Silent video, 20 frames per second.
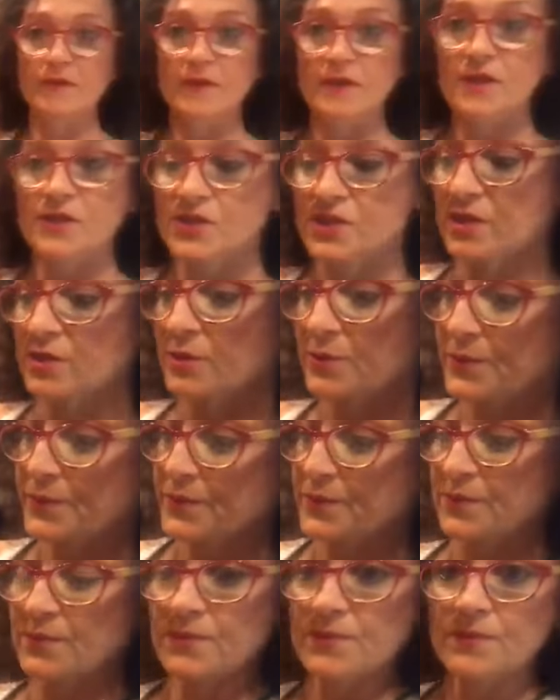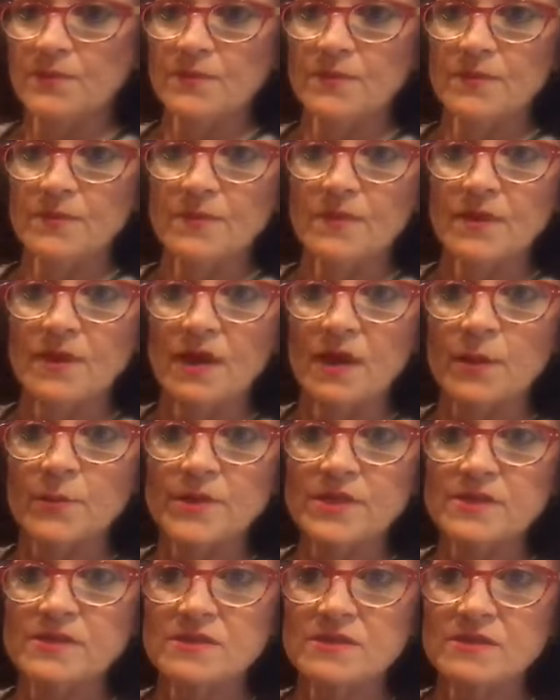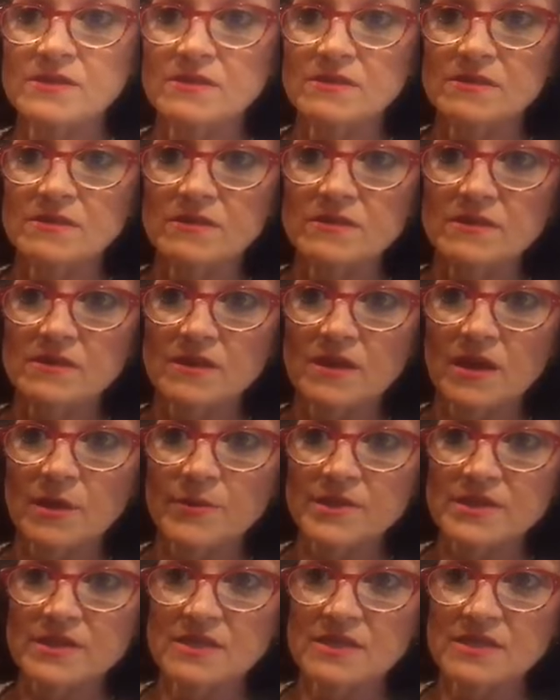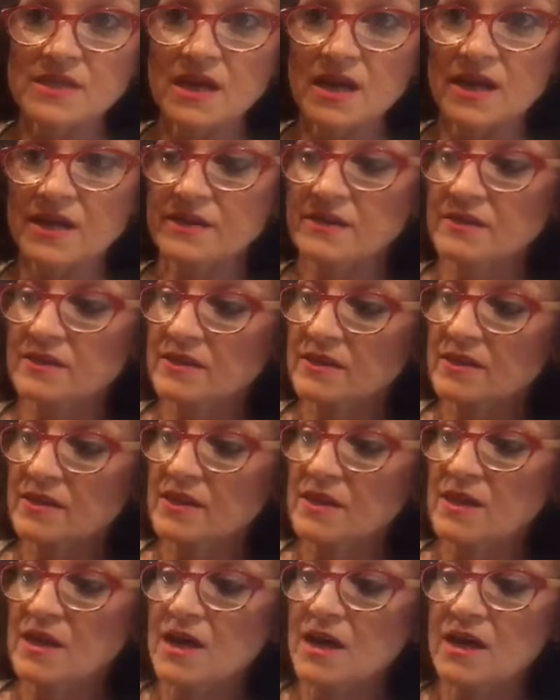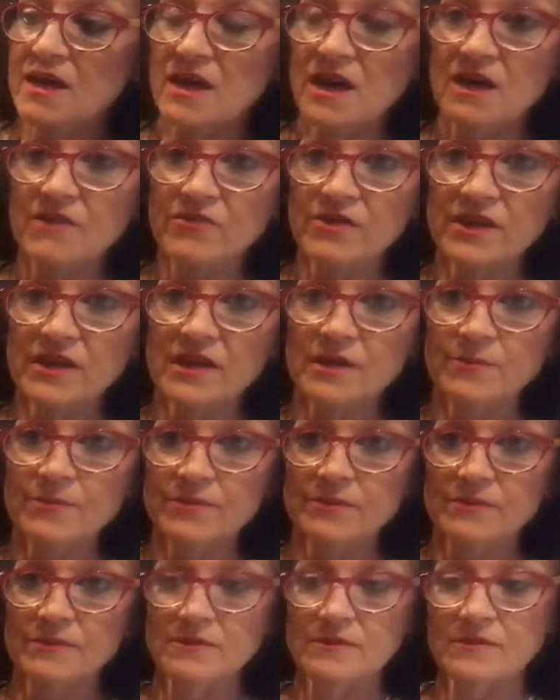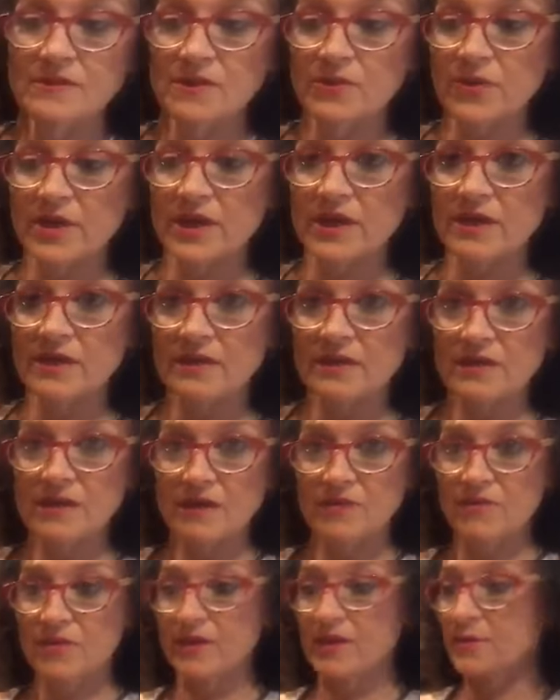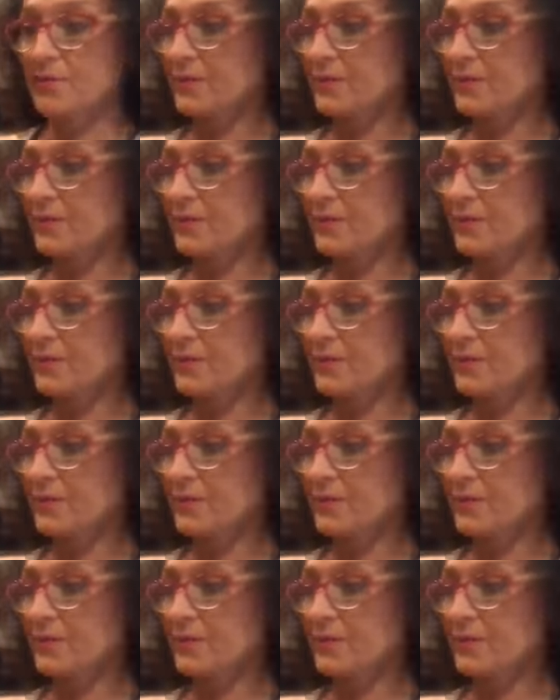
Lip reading: So hummus inside, covered up, okay? Covered up.